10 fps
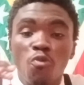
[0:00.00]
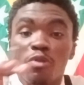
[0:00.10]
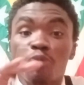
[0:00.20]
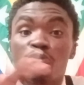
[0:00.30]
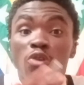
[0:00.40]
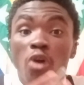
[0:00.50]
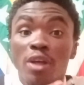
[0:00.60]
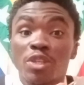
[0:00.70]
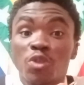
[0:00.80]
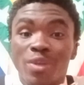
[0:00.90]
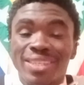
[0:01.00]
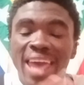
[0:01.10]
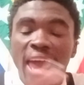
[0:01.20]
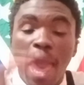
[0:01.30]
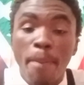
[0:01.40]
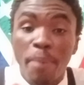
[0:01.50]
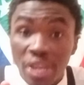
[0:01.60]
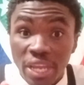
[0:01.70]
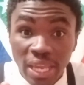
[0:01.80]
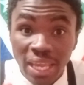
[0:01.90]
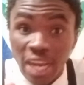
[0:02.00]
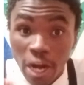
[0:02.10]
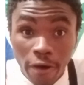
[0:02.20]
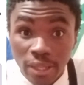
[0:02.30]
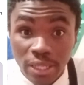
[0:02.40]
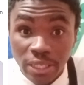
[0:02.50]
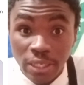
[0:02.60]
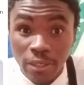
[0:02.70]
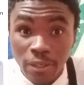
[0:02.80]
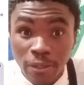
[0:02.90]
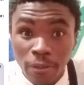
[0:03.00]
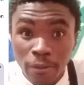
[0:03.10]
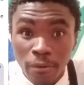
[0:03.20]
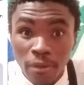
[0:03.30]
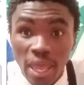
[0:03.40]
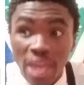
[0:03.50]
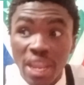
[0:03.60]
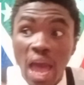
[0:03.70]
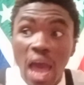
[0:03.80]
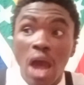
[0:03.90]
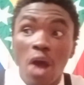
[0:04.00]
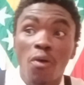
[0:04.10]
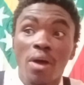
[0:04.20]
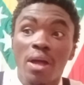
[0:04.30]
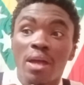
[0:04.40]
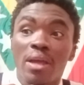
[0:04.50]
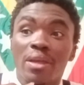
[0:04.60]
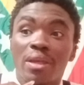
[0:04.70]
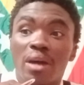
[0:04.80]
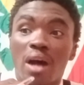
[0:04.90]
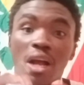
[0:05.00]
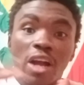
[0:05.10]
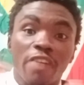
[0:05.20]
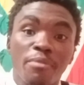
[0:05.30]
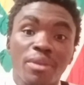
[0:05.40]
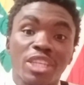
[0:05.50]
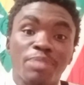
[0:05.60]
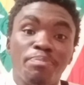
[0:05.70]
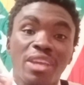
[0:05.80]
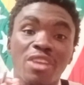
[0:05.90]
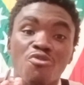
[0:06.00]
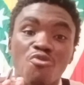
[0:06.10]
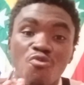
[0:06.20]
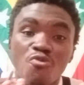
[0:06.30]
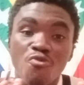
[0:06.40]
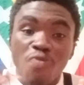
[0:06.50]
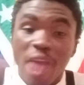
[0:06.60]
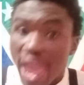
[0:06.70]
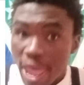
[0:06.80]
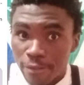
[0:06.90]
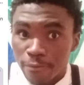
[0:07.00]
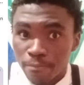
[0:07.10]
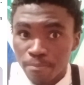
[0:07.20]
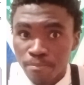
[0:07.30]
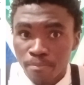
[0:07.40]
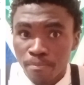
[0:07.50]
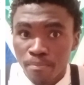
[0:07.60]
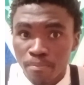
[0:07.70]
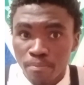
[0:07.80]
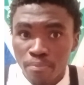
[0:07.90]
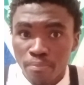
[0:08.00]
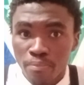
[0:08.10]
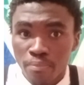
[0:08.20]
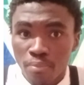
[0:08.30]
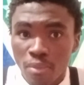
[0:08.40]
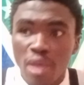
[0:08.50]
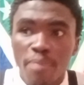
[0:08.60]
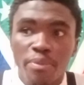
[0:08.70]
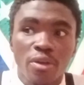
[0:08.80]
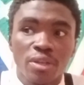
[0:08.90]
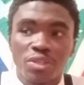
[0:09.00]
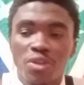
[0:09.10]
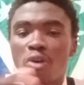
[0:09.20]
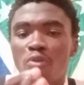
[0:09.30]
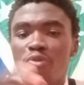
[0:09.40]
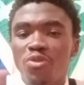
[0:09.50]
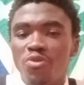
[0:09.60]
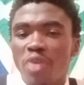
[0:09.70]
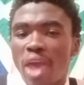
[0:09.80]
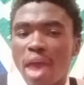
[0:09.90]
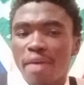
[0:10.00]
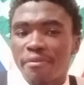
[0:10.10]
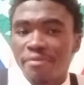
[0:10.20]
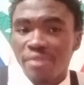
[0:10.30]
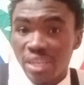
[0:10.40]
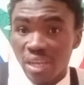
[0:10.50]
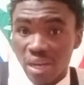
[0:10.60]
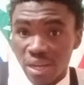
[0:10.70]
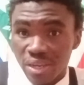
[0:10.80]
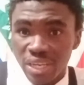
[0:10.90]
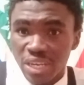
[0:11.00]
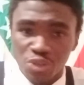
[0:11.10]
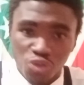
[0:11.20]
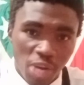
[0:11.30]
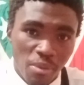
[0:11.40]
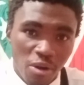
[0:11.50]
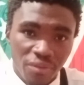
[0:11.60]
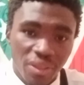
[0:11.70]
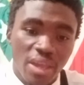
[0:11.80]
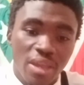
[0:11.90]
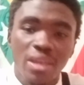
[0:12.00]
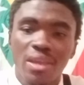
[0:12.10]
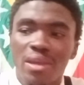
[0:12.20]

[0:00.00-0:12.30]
with regards to what's happening currently and how our government is being ran. Because, you know, you have Nina Drama over there.